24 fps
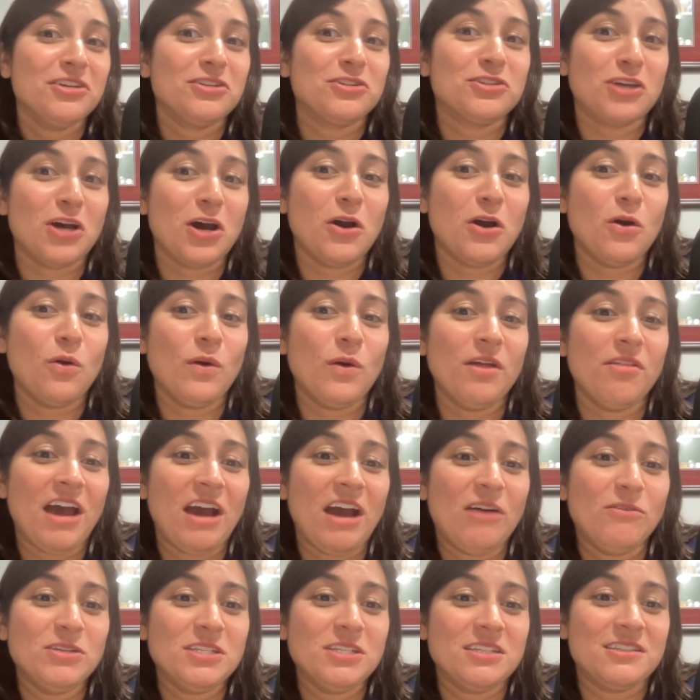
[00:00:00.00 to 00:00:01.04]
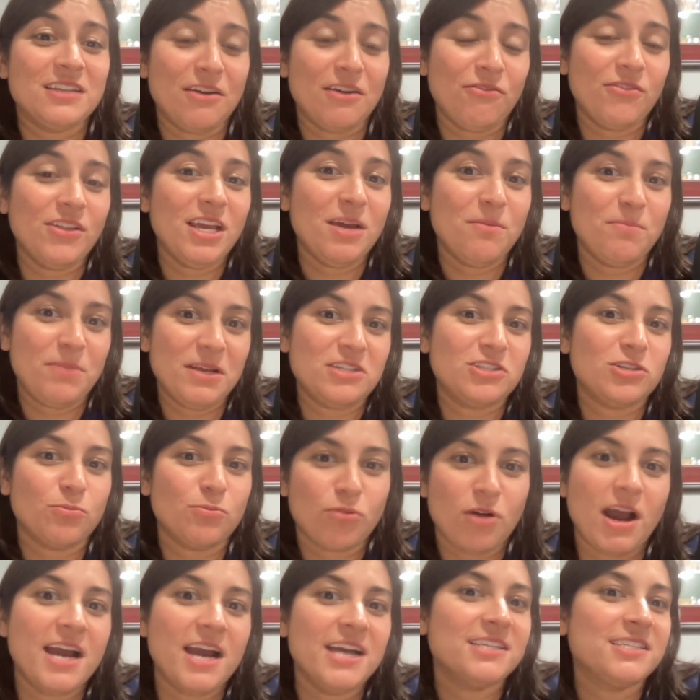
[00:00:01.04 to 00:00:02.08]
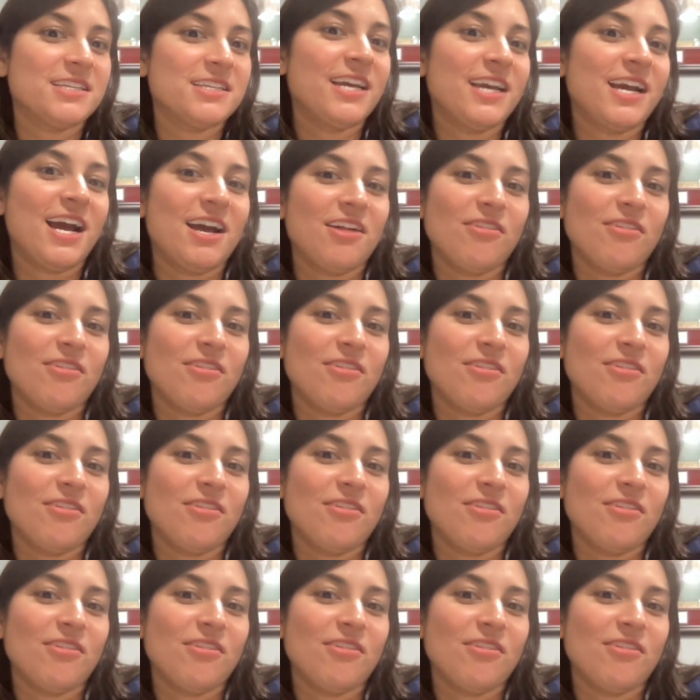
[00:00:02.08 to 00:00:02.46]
So that was definitely a bit surprising.